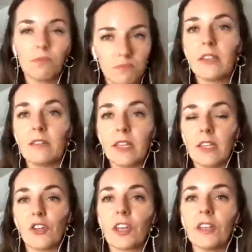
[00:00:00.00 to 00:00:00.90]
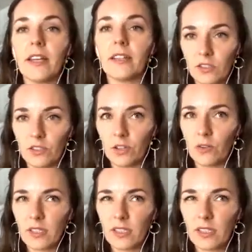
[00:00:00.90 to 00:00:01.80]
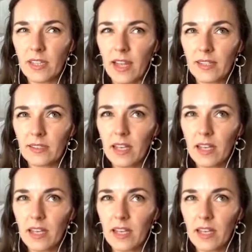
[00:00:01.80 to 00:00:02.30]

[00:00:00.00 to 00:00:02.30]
then ejaculate. It's not